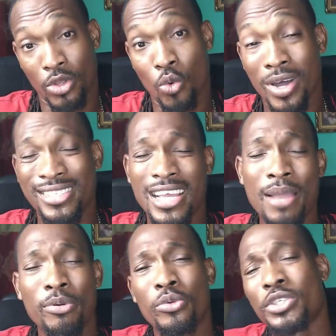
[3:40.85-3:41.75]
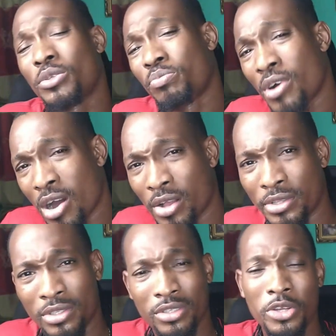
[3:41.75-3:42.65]
What type of
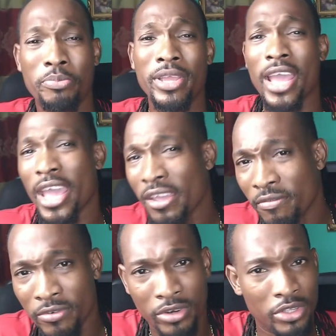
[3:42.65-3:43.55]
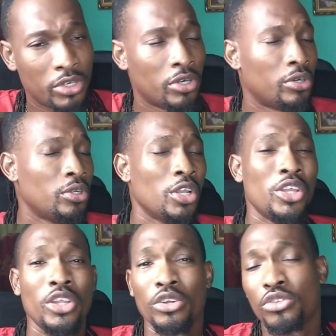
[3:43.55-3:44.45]
response, your behavior, your
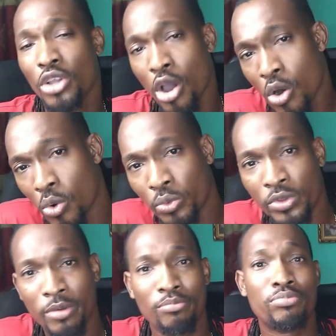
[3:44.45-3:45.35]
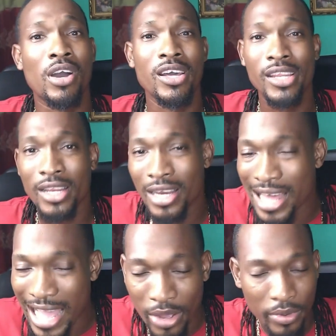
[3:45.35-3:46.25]
tone, your body
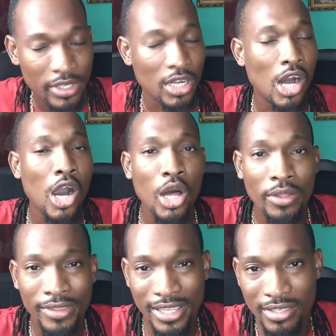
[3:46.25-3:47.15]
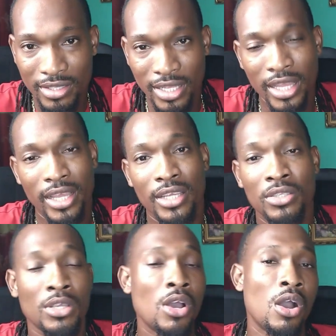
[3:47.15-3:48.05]
language, all of these
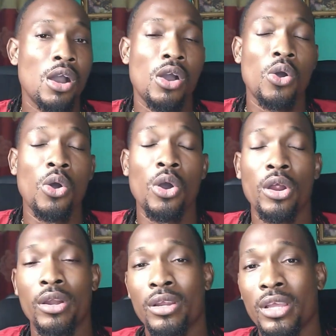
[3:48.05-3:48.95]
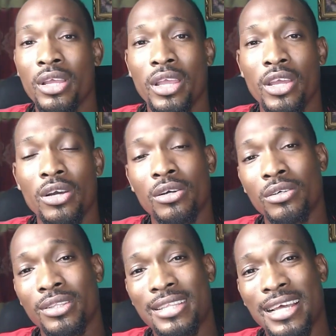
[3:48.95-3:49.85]
things, or
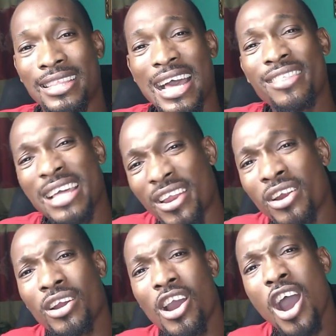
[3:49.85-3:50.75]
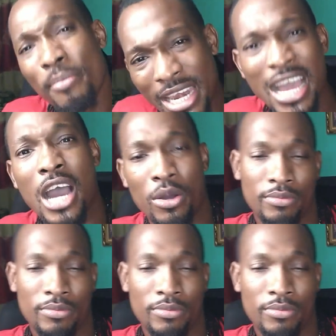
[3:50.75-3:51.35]
that are coming out.